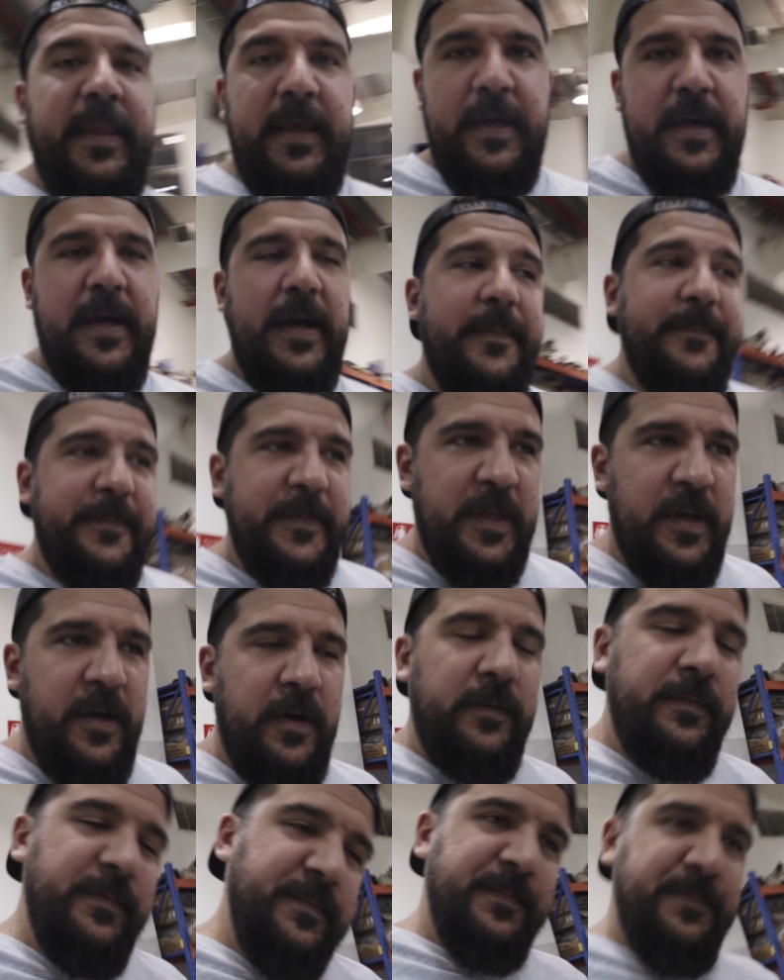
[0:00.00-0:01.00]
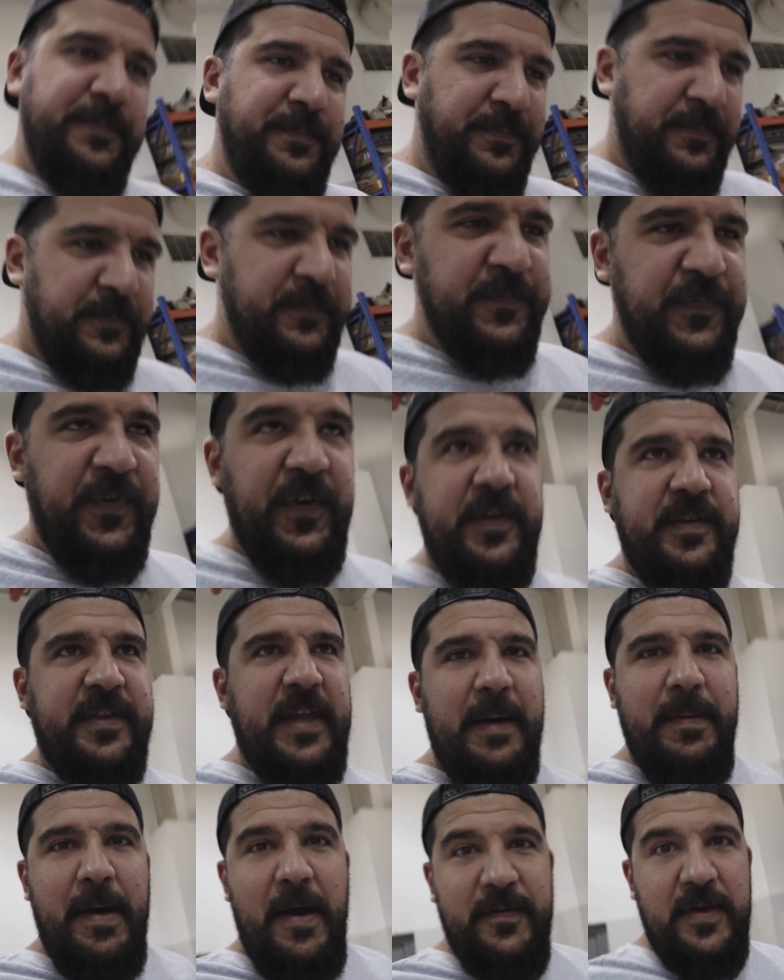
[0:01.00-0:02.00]
yeah, you know, first
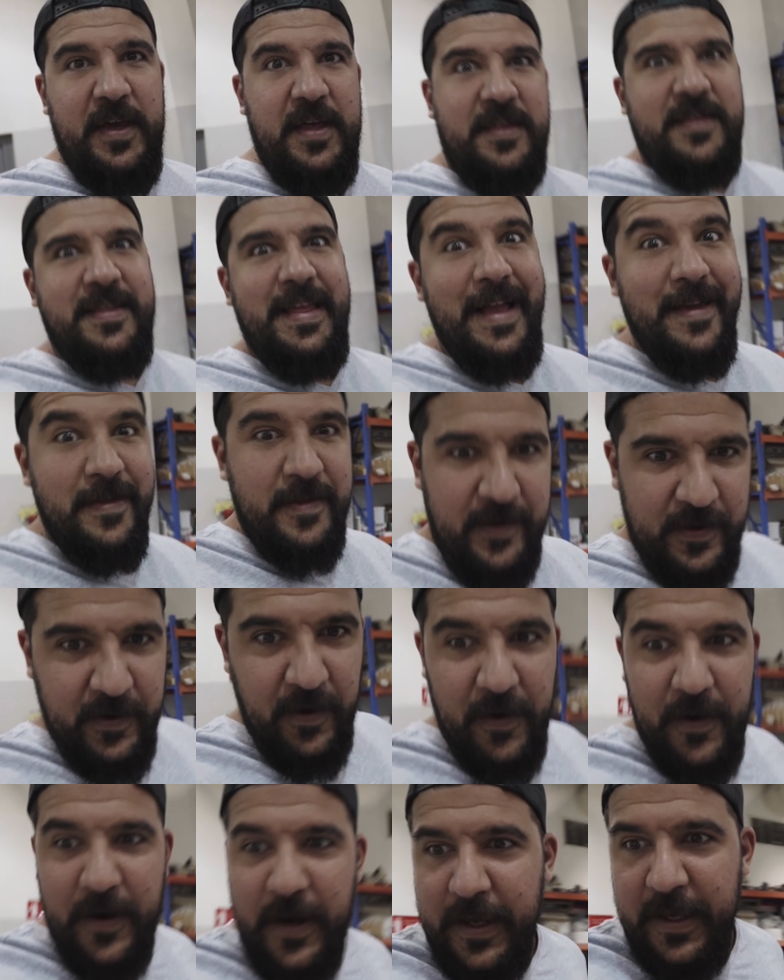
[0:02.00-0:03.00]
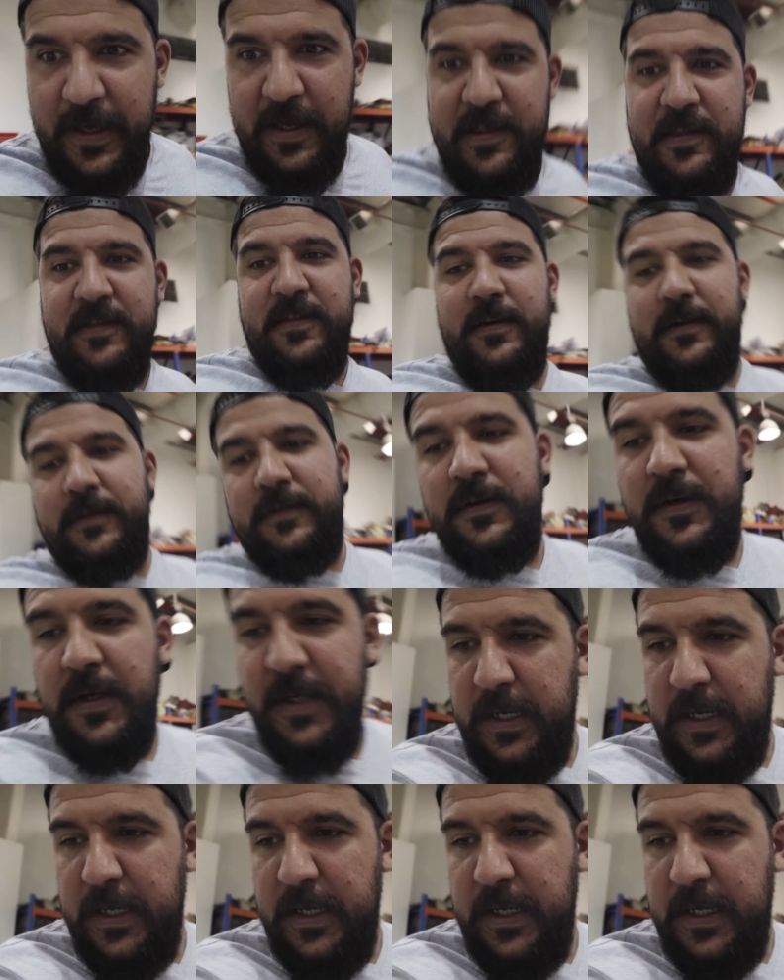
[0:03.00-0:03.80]
time having a stanced car, I guess. So